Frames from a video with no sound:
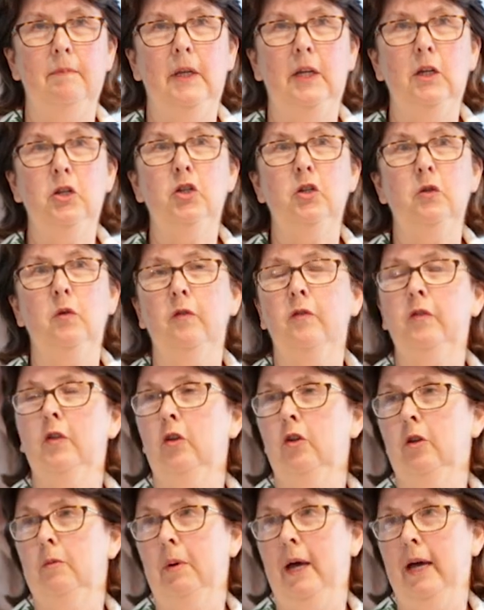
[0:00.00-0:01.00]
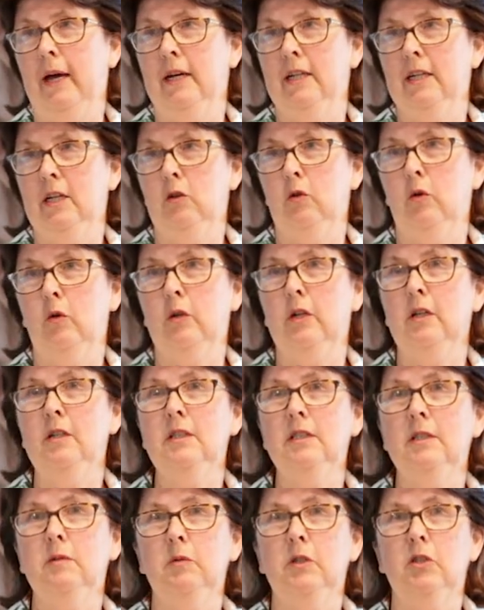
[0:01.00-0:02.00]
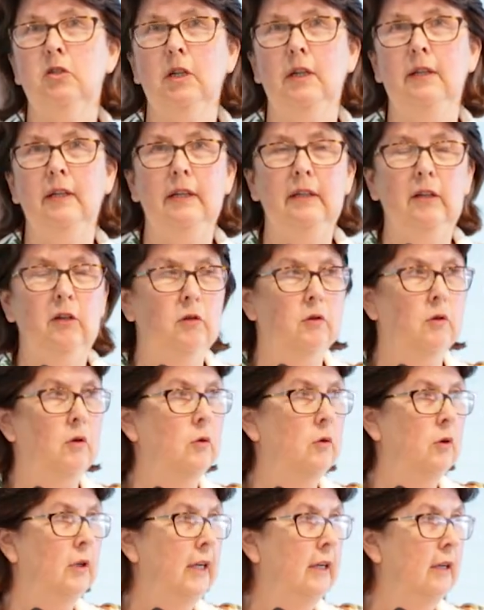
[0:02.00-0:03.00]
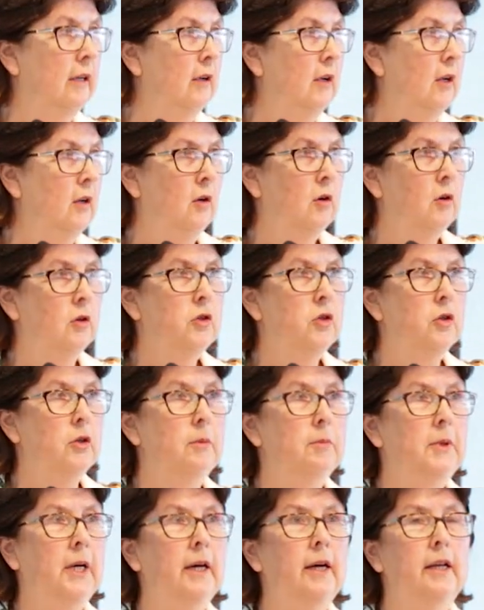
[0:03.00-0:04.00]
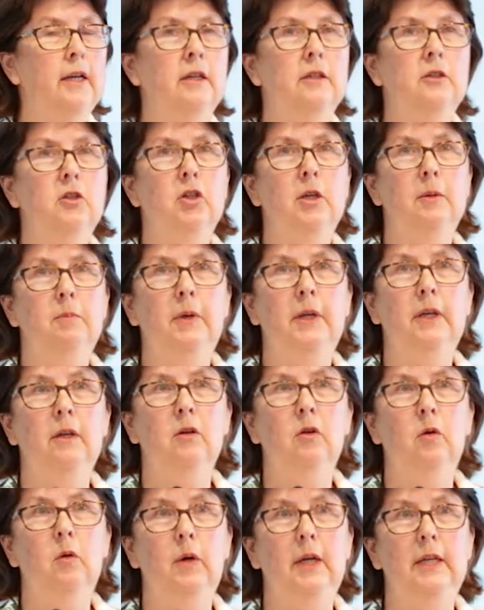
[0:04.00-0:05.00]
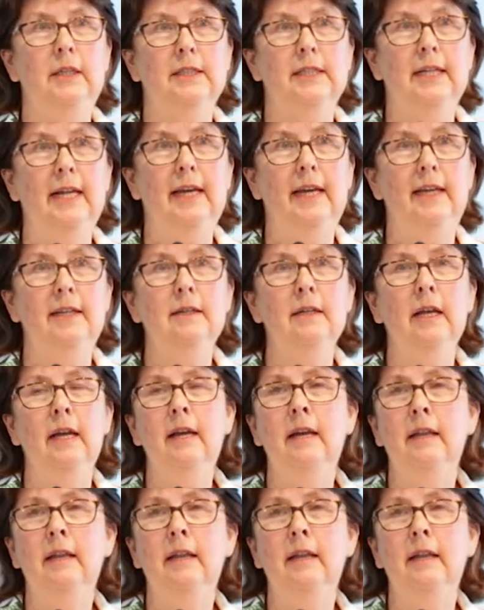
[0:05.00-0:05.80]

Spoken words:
issue of third-party orders, which I think you're calling long-term guardianship in Queensland.